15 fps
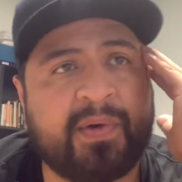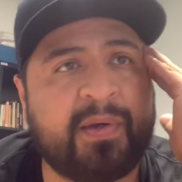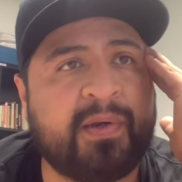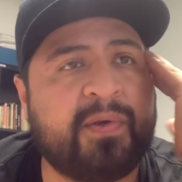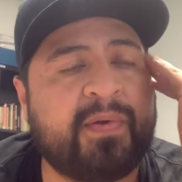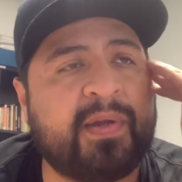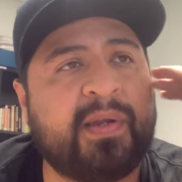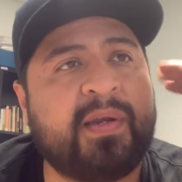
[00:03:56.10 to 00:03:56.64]
and
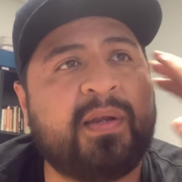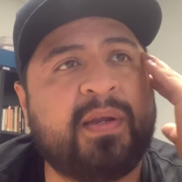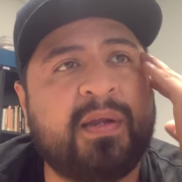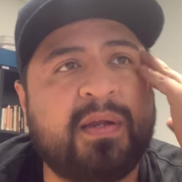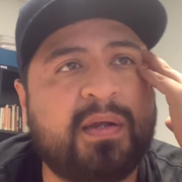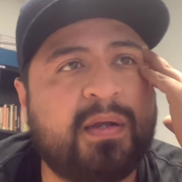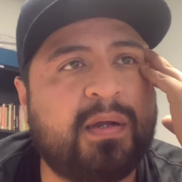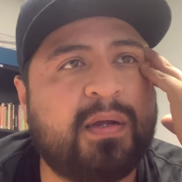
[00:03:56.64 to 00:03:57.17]
you can
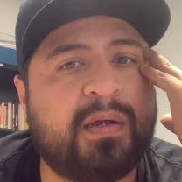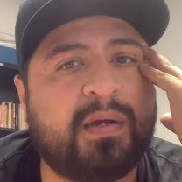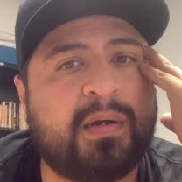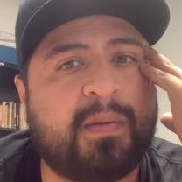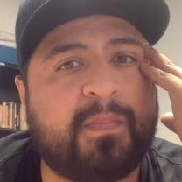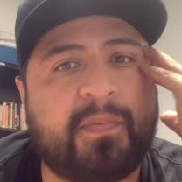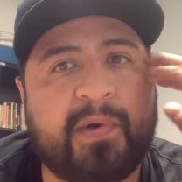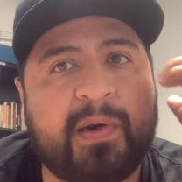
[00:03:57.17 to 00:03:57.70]

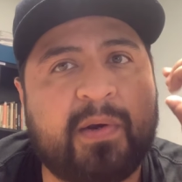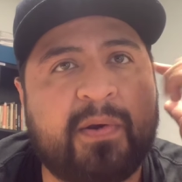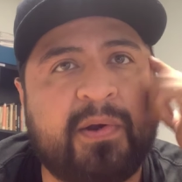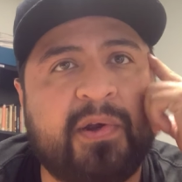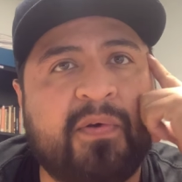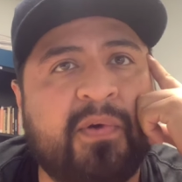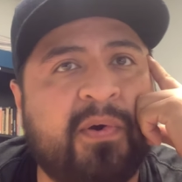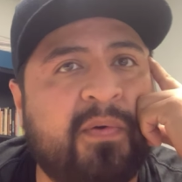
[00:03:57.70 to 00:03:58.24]
print on
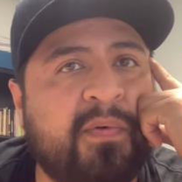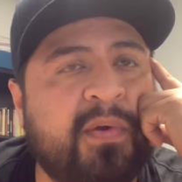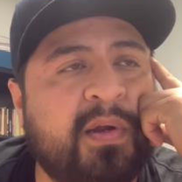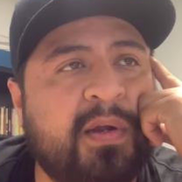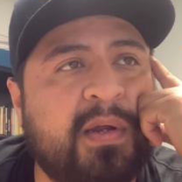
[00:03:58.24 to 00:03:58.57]
your own,